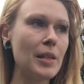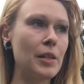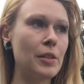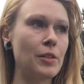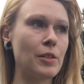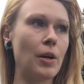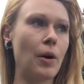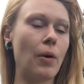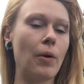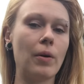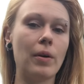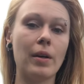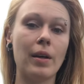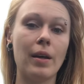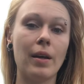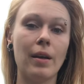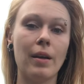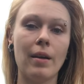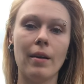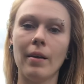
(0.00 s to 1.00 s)
So
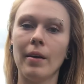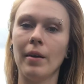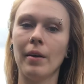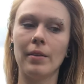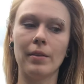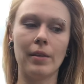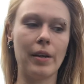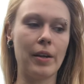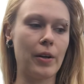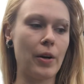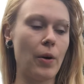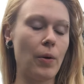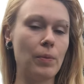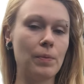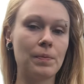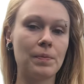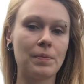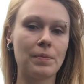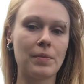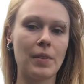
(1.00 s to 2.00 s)
there you go.
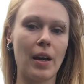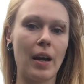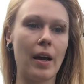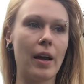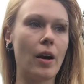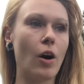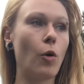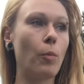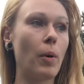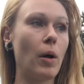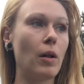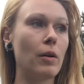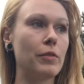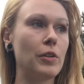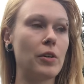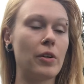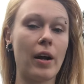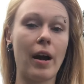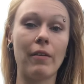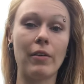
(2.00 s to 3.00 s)
I hope all of
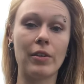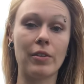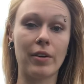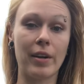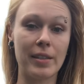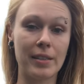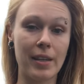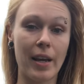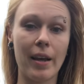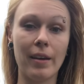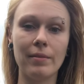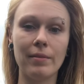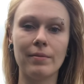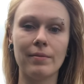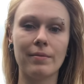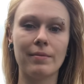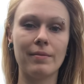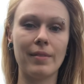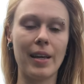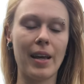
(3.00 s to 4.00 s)
you are having a great day
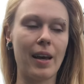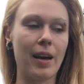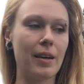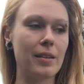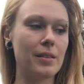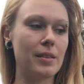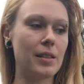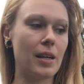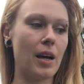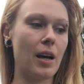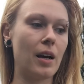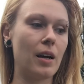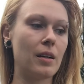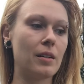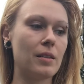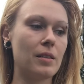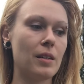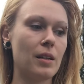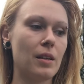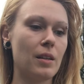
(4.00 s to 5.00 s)
and uh,
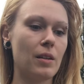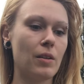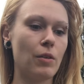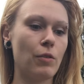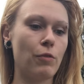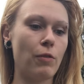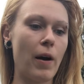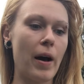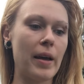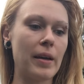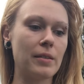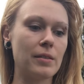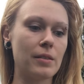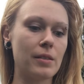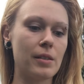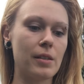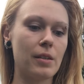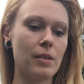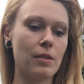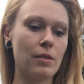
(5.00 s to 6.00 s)
find,
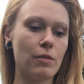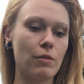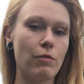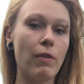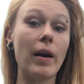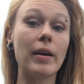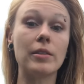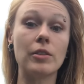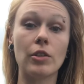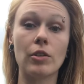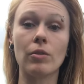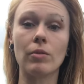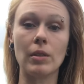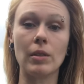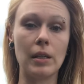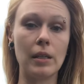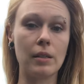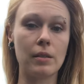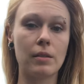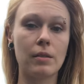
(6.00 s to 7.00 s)
find your
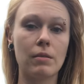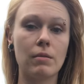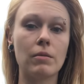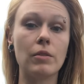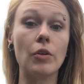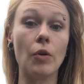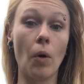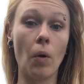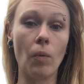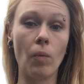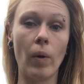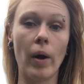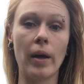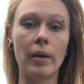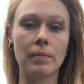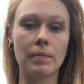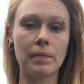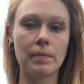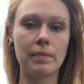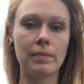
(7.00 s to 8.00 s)
release your own way.
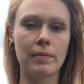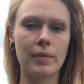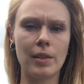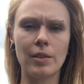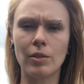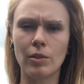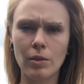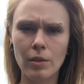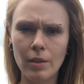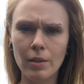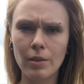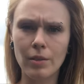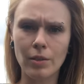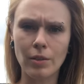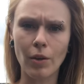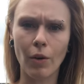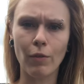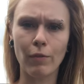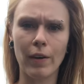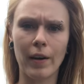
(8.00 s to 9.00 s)

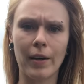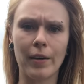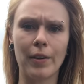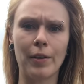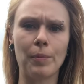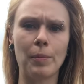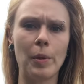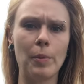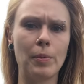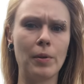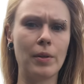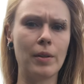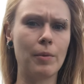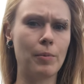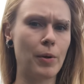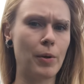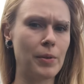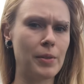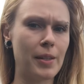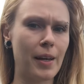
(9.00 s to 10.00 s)
Don't fucking hurt people in the
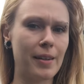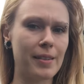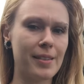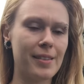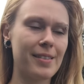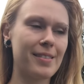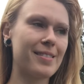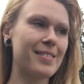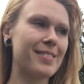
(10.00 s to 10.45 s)
process.